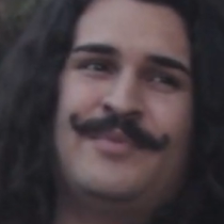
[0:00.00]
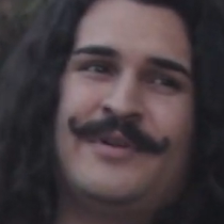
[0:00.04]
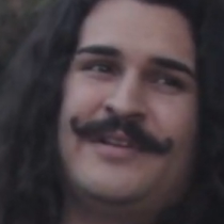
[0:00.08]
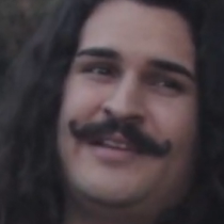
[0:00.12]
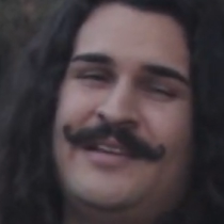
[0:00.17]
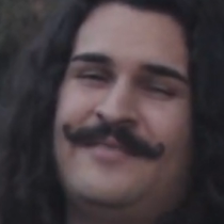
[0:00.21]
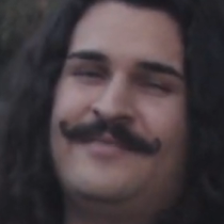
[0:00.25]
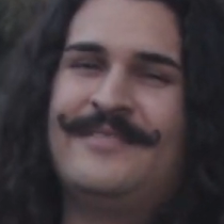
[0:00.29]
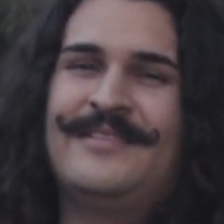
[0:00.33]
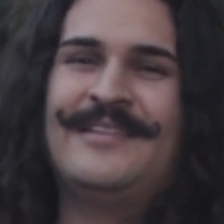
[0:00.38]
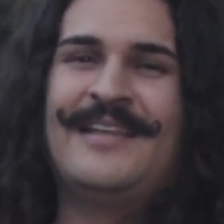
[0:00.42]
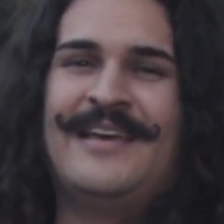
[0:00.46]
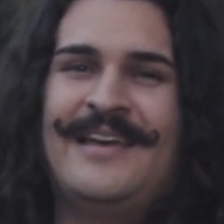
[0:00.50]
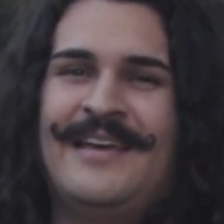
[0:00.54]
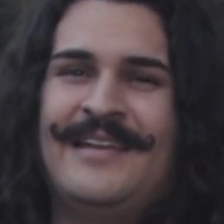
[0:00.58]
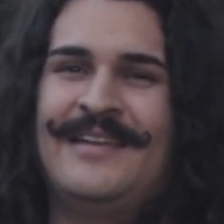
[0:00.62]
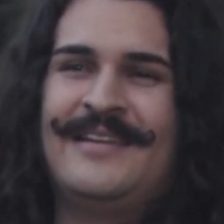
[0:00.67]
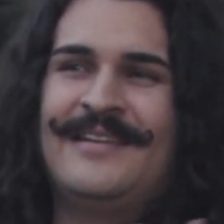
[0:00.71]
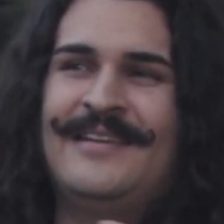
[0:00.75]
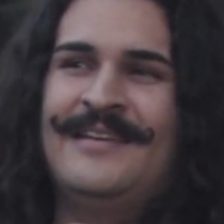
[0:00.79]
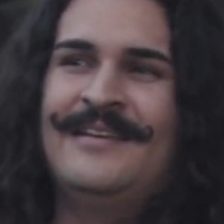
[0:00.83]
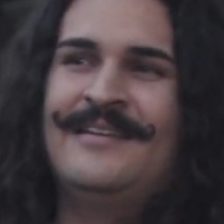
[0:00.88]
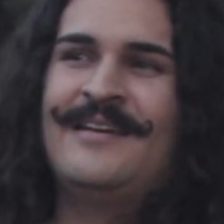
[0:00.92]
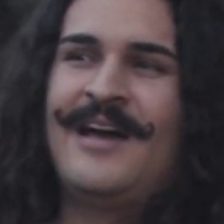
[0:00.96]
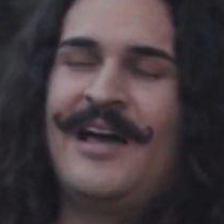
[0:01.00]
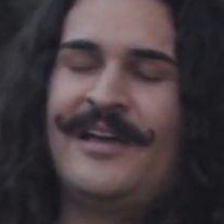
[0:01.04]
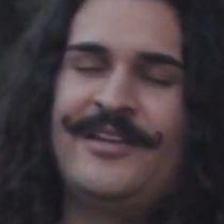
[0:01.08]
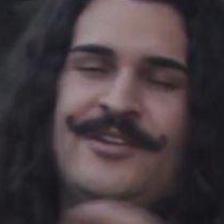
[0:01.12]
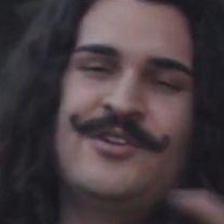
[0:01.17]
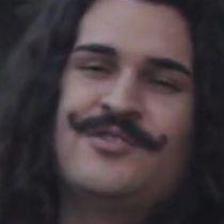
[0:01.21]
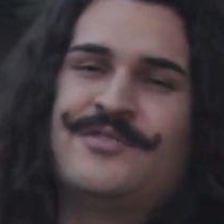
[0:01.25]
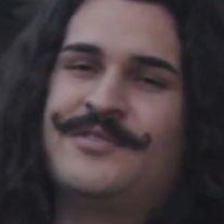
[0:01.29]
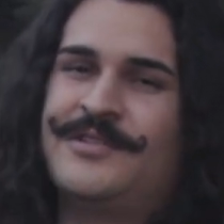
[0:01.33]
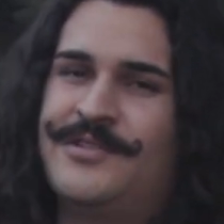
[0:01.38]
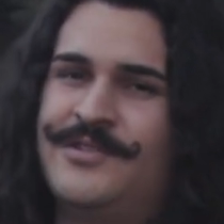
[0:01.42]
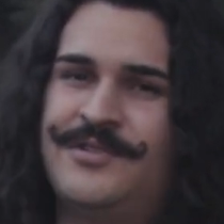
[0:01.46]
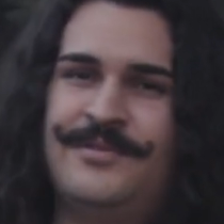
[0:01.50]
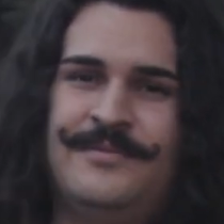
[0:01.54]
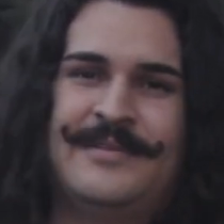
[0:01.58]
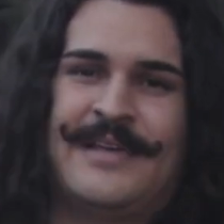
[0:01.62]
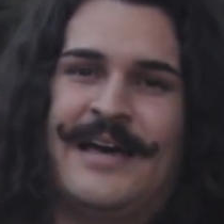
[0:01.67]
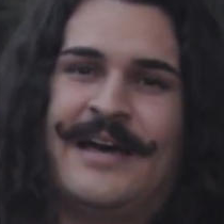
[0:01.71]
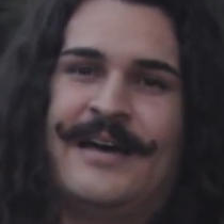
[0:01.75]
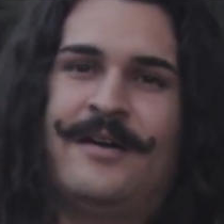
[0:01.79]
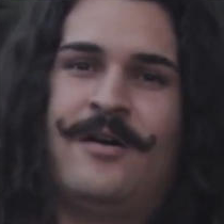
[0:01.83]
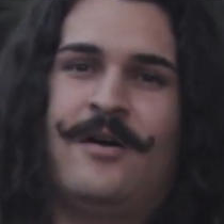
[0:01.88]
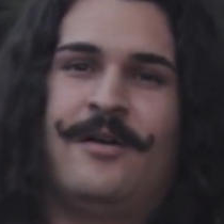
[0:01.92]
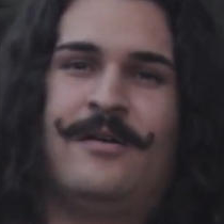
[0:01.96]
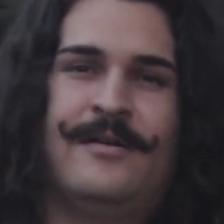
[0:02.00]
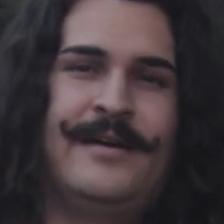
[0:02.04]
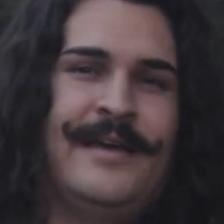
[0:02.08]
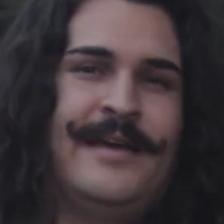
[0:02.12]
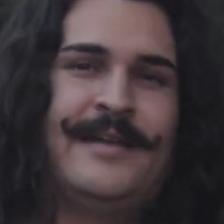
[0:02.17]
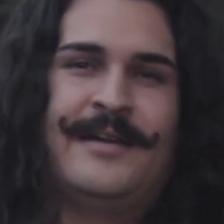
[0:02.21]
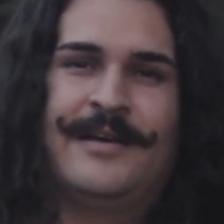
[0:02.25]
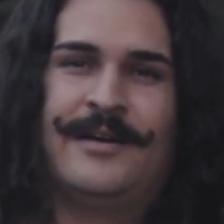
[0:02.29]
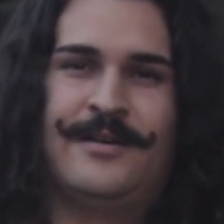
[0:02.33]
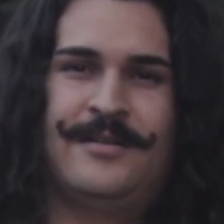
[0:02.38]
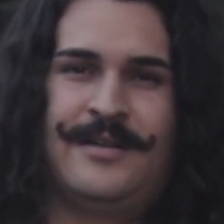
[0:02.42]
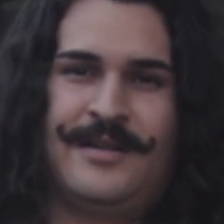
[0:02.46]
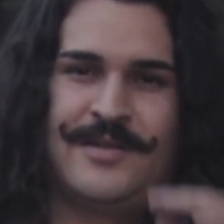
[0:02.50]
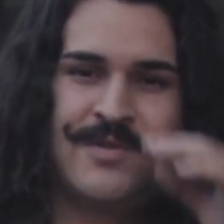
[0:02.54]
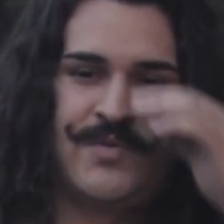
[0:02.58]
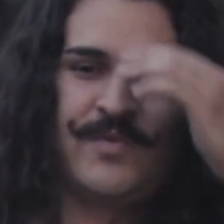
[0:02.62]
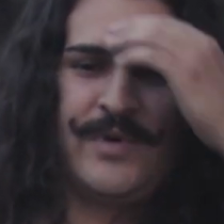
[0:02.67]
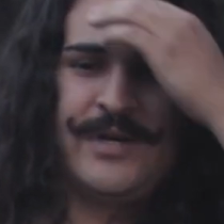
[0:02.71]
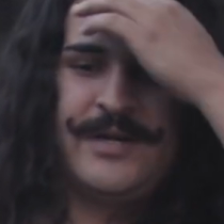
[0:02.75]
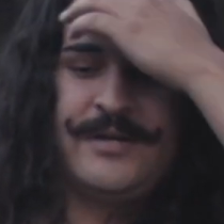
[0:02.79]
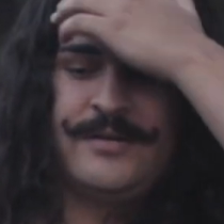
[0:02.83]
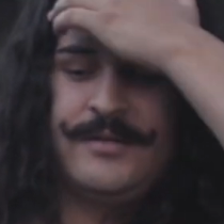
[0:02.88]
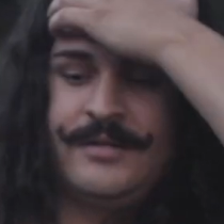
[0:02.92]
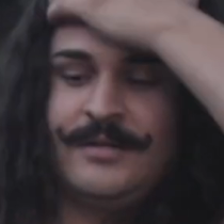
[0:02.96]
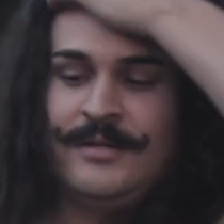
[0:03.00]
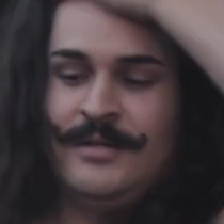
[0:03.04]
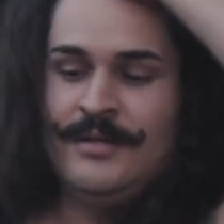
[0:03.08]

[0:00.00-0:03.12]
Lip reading: but even then I usually shoot that all handheld as well.